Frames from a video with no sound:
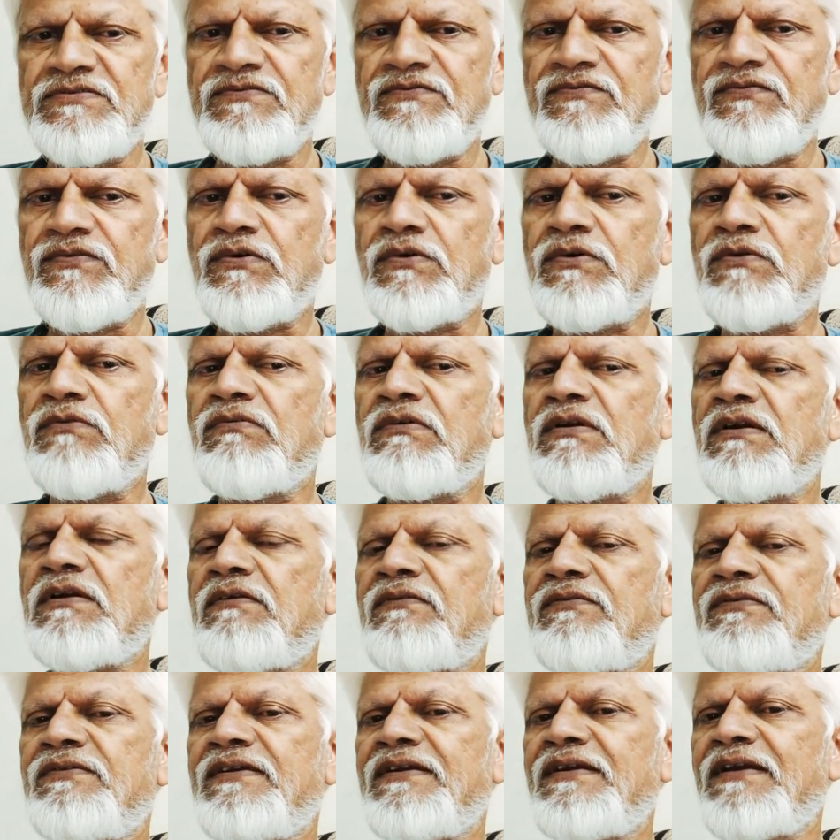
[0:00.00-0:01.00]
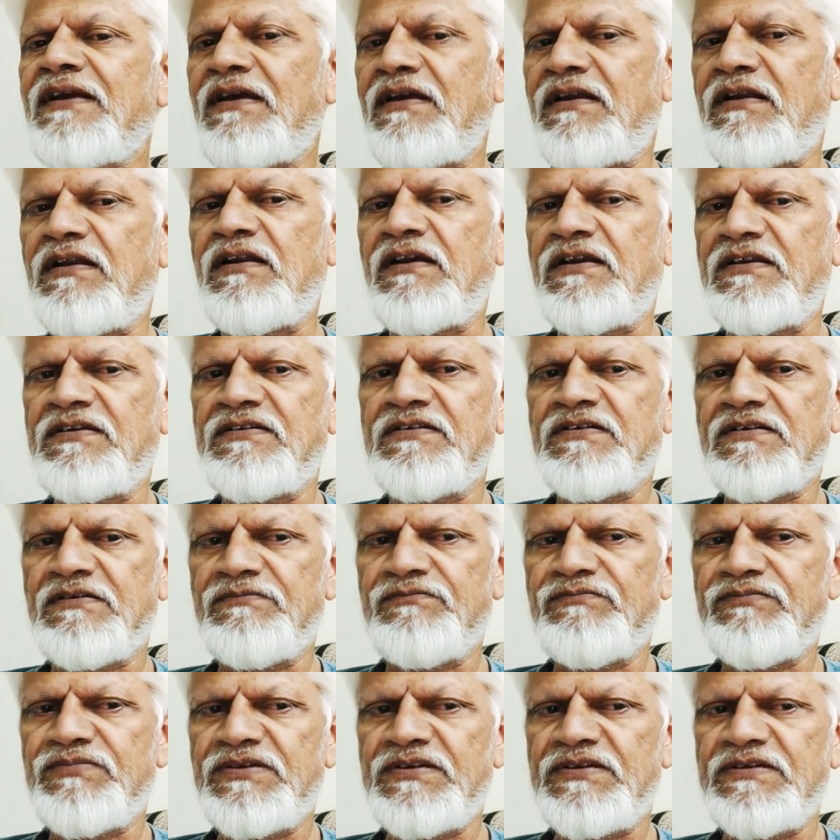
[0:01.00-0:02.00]
for one of the airline
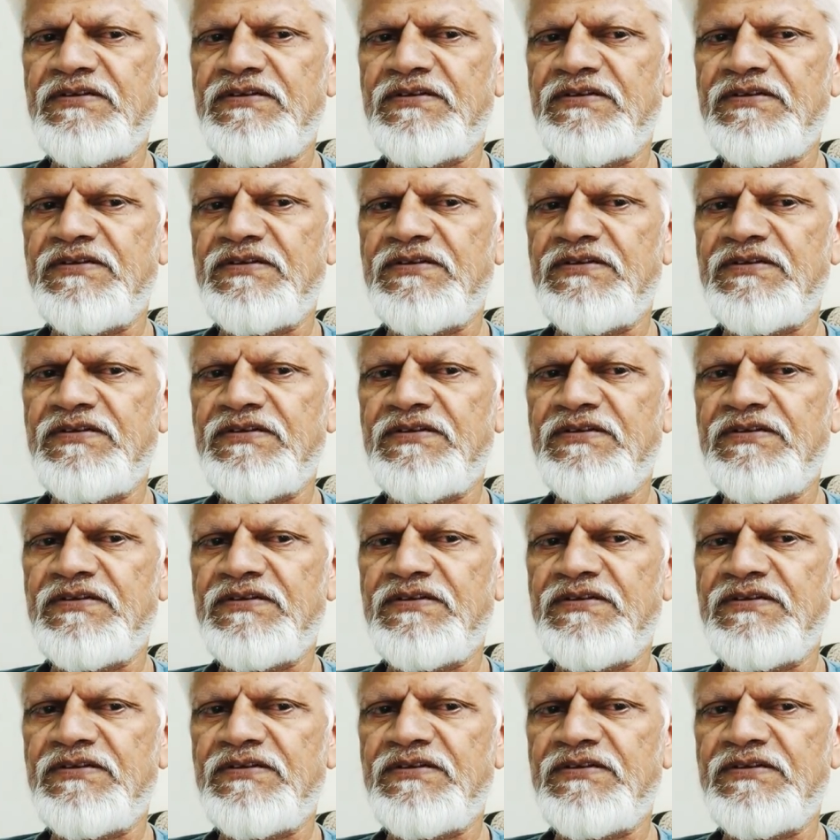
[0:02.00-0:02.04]
company.